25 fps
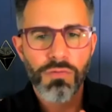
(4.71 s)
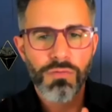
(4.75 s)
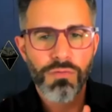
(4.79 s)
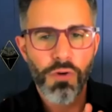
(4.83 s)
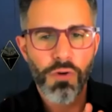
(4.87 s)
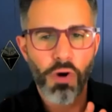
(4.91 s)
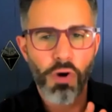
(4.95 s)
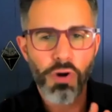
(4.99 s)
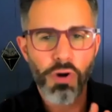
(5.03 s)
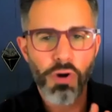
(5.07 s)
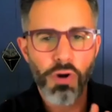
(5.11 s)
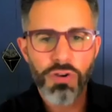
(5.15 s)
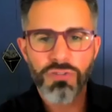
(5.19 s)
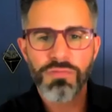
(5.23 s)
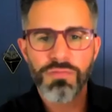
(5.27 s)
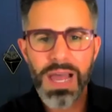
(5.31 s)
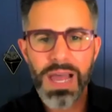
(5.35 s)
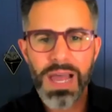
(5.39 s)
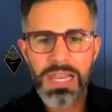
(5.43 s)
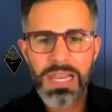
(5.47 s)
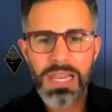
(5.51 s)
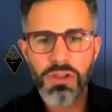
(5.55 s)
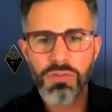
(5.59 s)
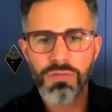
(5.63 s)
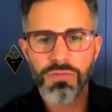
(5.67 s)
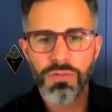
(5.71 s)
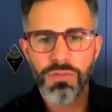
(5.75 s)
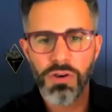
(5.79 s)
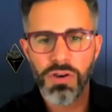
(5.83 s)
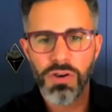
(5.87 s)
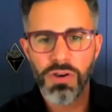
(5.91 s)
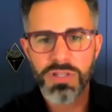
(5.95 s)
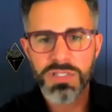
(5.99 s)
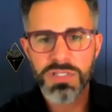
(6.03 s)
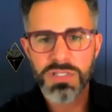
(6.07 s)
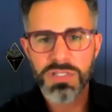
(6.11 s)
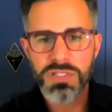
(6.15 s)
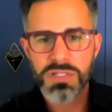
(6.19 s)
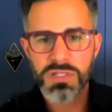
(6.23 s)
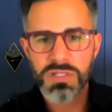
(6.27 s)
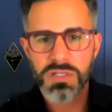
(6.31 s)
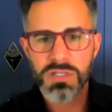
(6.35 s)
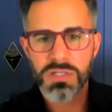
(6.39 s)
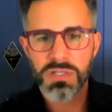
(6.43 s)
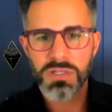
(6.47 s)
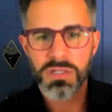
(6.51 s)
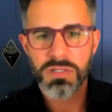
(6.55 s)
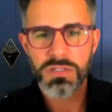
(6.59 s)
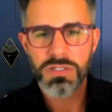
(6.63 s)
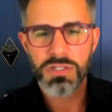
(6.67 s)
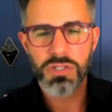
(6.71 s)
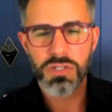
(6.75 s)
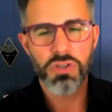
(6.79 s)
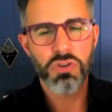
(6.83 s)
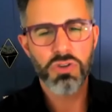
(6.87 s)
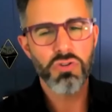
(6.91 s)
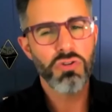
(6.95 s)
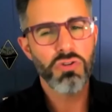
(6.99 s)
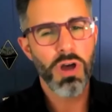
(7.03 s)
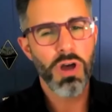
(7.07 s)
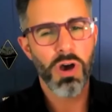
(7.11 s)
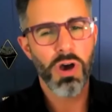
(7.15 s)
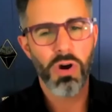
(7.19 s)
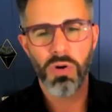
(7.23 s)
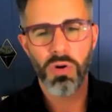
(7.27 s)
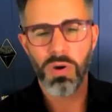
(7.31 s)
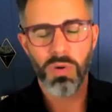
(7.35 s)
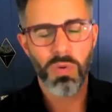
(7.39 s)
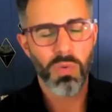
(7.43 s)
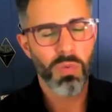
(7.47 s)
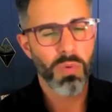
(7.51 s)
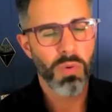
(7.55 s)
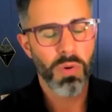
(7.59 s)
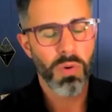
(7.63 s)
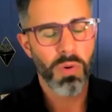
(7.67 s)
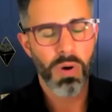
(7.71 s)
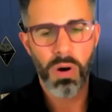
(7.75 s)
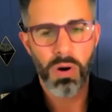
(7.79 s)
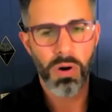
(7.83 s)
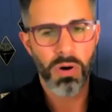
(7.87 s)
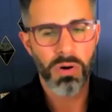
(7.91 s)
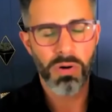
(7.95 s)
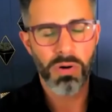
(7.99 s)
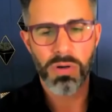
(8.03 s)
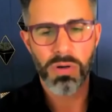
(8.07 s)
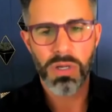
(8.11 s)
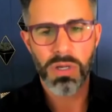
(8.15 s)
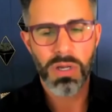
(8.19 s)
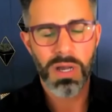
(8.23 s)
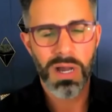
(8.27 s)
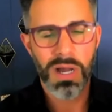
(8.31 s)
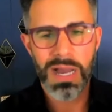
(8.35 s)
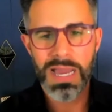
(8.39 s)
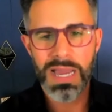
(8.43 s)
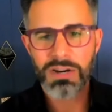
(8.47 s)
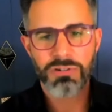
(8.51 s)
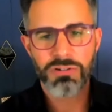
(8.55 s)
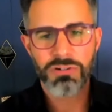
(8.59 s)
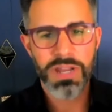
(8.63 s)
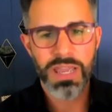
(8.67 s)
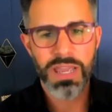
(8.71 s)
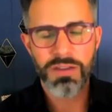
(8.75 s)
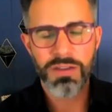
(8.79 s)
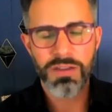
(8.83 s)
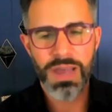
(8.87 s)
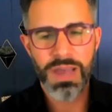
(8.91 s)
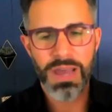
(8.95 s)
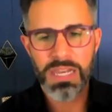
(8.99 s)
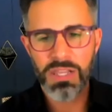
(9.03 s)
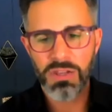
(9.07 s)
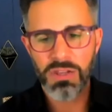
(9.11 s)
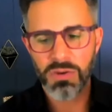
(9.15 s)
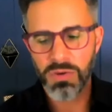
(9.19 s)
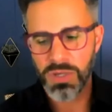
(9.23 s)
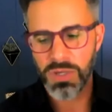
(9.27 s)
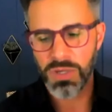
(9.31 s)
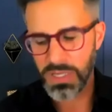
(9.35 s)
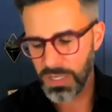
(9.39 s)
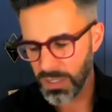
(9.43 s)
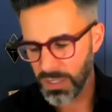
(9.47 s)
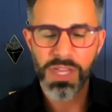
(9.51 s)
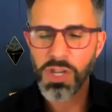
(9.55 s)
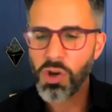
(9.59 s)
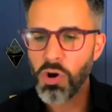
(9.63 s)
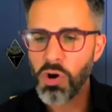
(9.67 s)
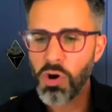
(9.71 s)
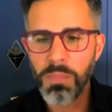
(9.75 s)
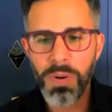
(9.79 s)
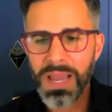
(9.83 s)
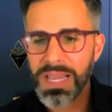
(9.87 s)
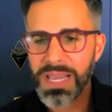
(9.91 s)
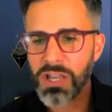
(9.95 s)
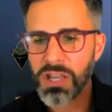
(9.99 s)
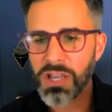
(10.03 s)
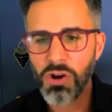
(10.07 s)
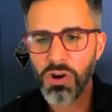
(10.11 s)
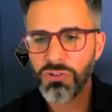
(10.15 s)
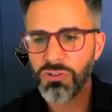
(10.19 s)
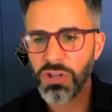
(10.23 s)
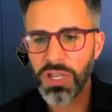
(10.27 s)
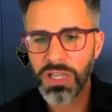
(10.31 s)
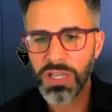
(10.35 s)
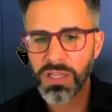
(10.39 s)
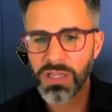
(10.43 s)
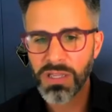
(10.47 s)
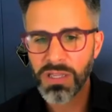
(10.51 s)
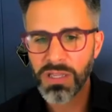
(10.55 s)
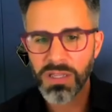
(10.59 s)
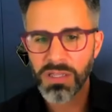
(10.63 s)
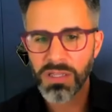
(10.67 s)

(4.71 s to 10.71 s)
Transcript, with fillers: Focus on value first. So you know, oh, I create value here. They don't buy coaching.